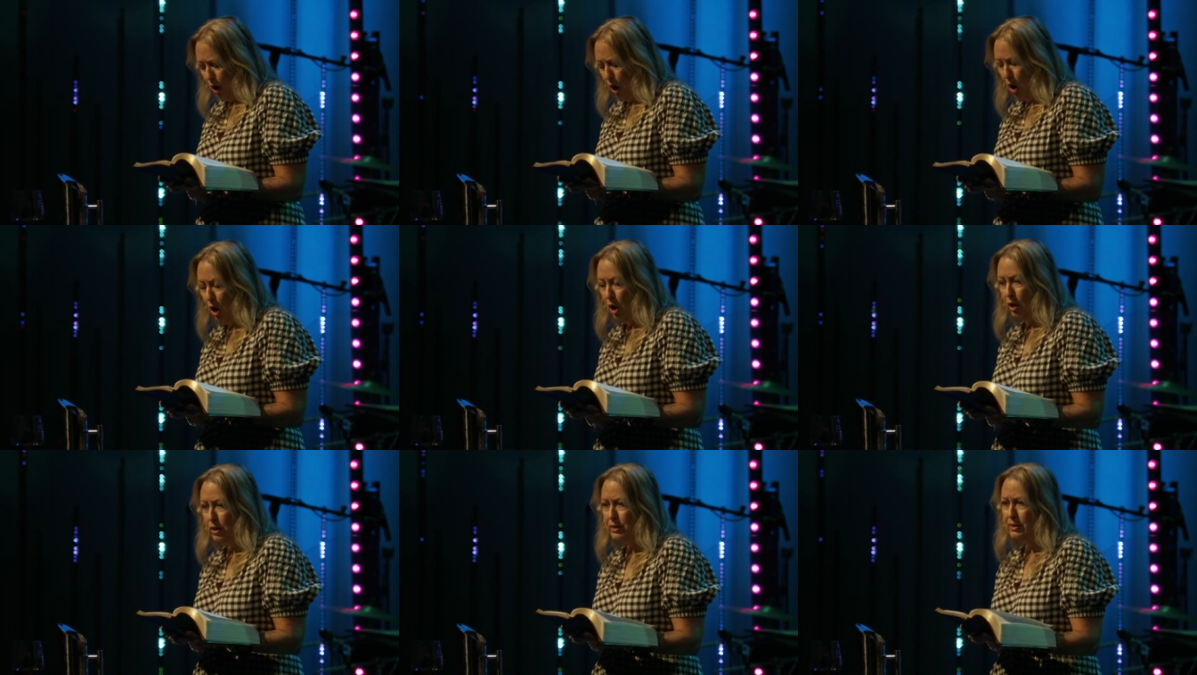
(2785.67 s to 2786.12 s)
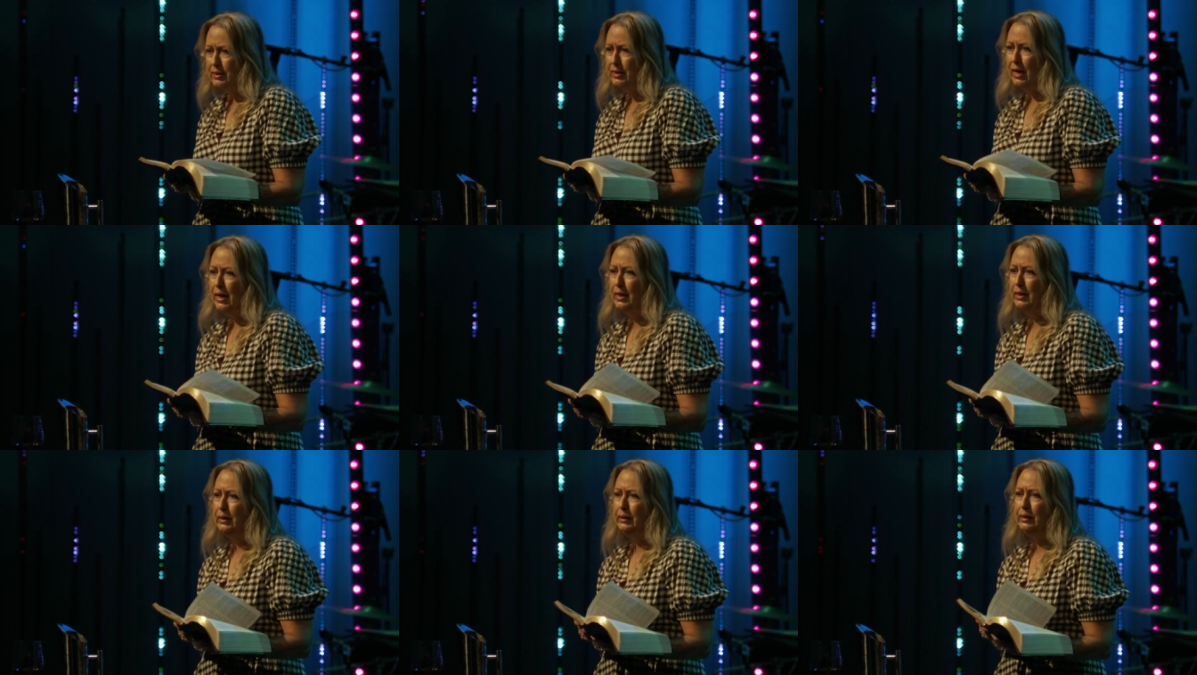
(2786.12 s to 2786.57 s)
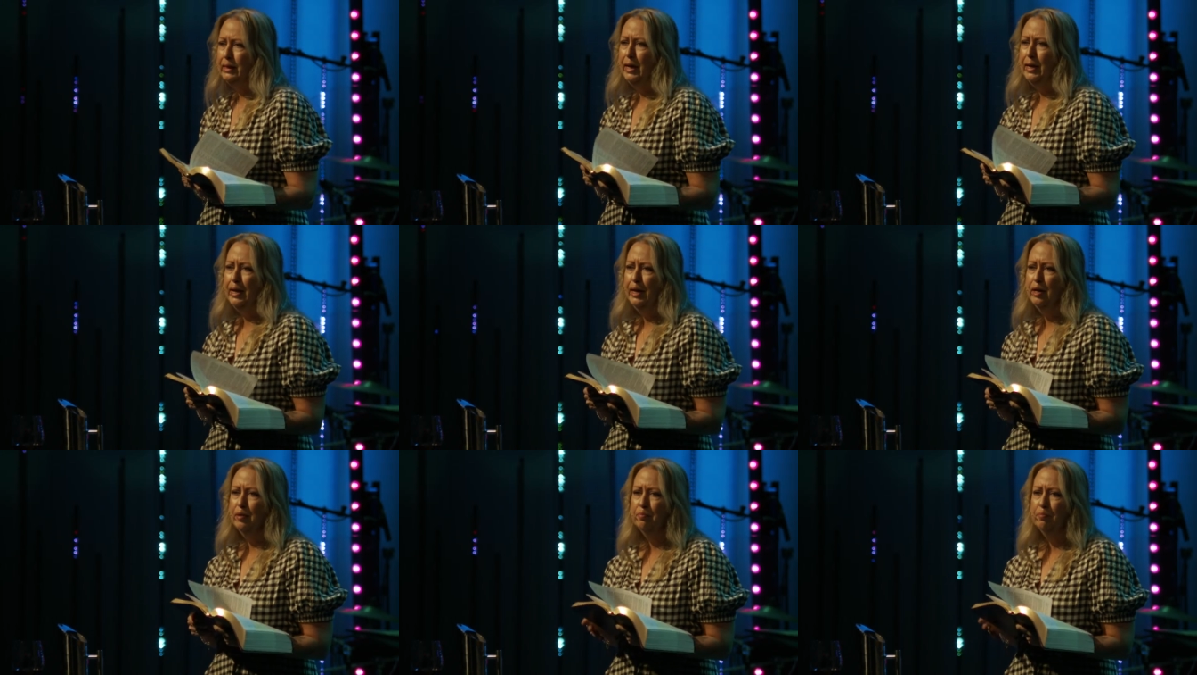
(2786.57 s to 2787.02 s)
all said,
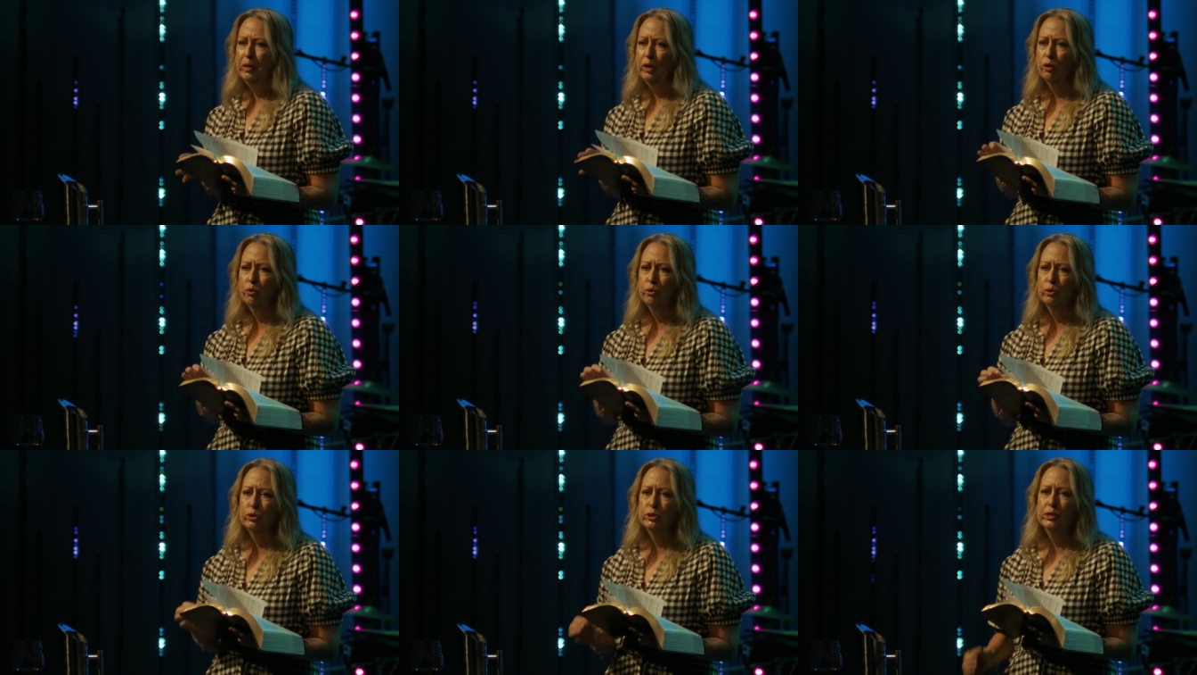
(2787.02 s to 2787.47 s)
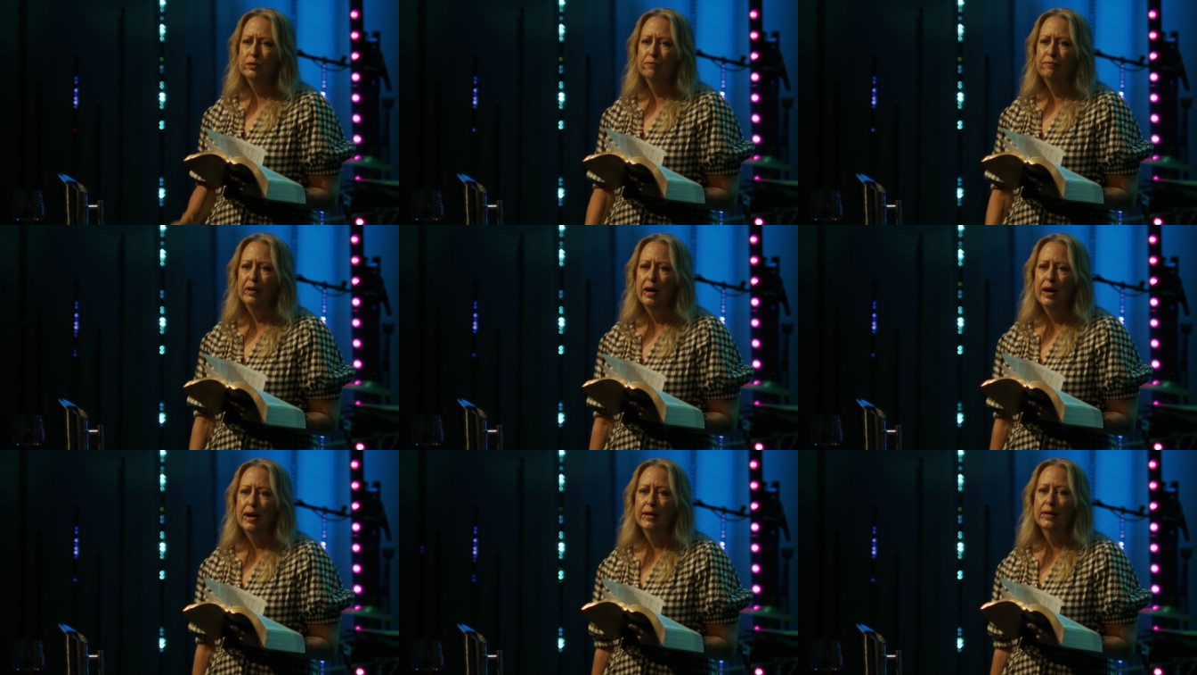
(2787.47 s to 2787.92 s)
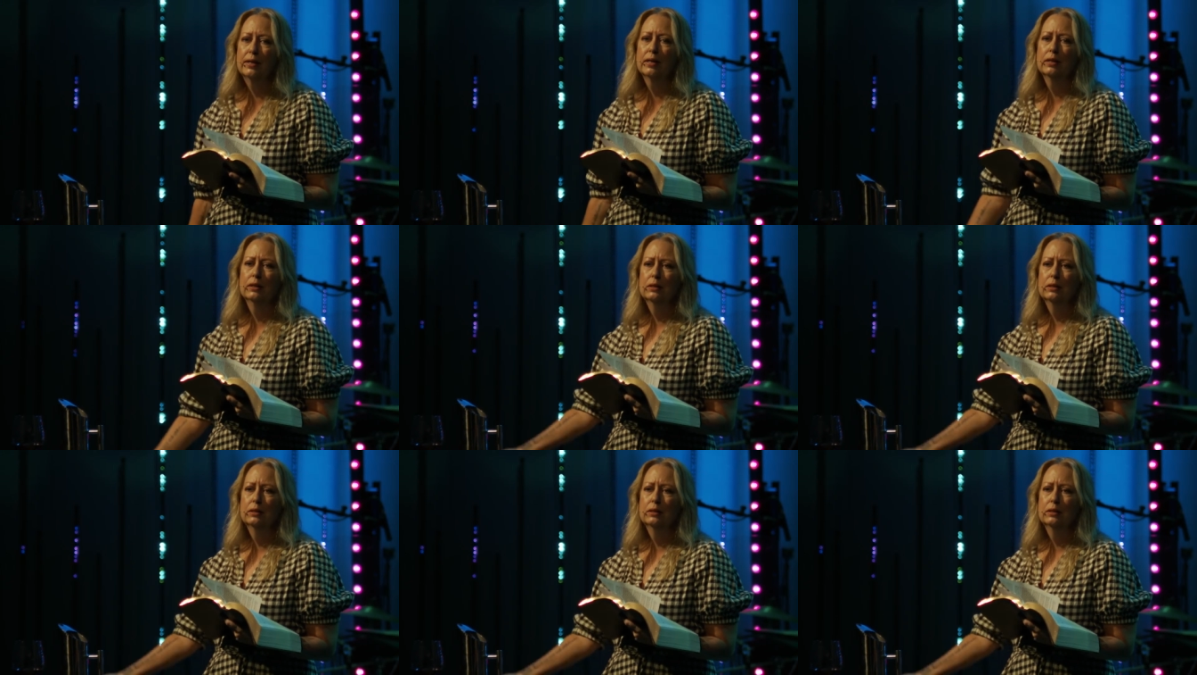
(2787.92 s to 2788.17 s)
"Let him be crucified."